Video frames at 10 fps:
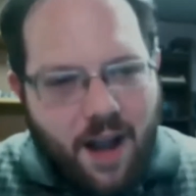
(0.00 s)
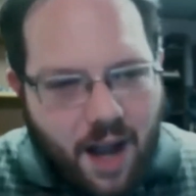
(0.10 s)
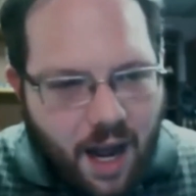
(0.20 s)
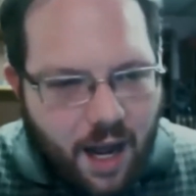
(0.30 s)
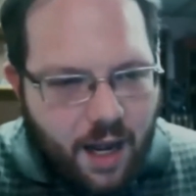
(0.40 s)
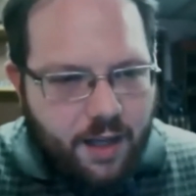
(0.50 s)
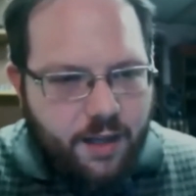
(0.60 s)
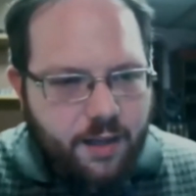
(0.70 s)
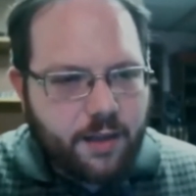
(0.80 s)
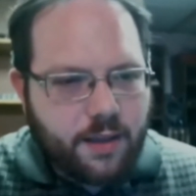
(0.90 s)

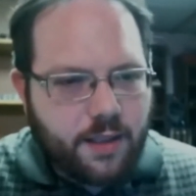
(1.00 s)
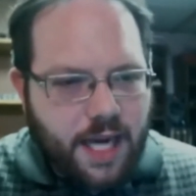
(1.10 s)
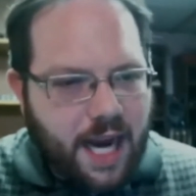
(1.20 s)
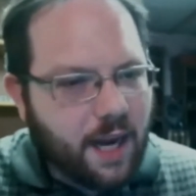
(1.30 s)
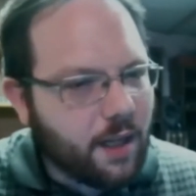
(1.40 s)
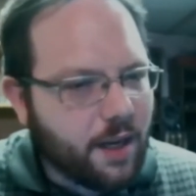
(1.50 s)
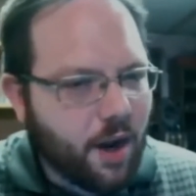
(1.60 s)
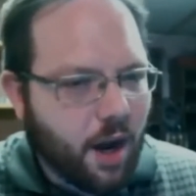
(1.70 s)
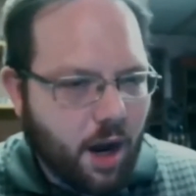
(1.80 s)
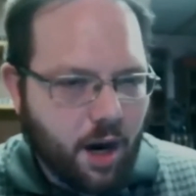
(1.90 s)
Talon
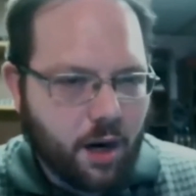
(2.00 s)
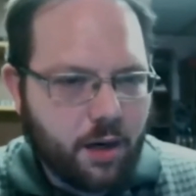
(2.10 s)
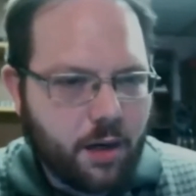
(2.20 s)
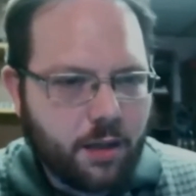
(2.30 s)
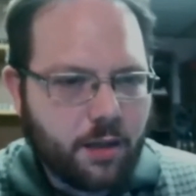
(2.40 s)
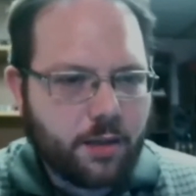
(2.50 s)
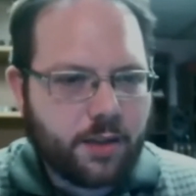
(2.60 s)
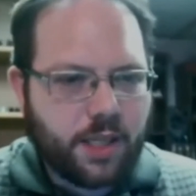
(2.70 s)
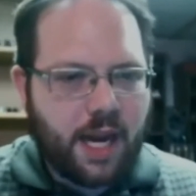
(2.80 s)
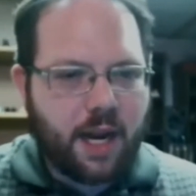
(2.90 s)
R
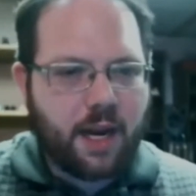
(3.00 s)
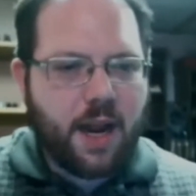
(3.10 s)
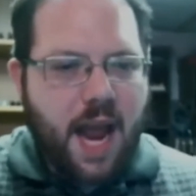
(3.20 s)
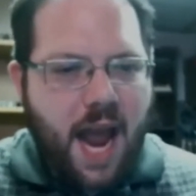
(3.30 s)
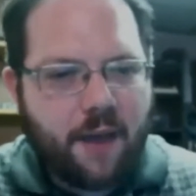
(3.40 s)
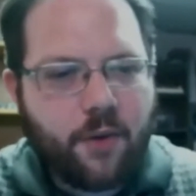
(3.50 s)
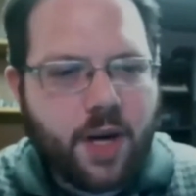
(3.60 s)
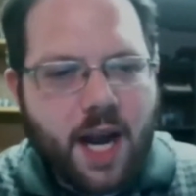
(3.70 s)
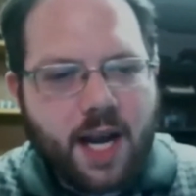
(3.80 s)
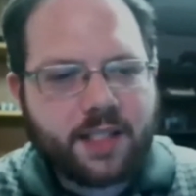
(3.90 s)
saying, have you
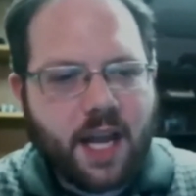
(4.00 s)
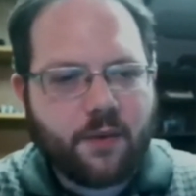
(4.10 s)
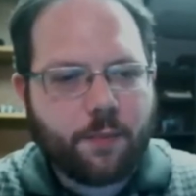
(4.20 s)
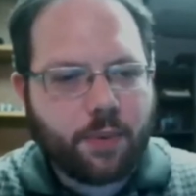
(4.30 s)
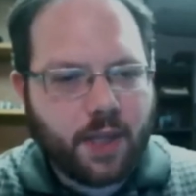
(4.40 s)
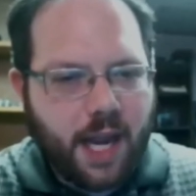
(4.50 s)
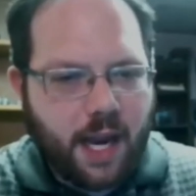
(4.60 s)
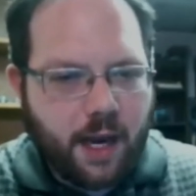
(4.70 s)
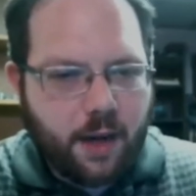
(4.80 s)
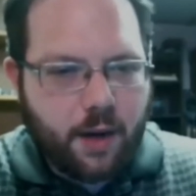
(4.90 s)
guys ever
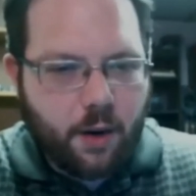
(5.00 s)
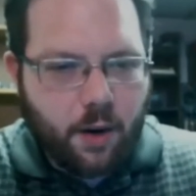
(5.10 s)
played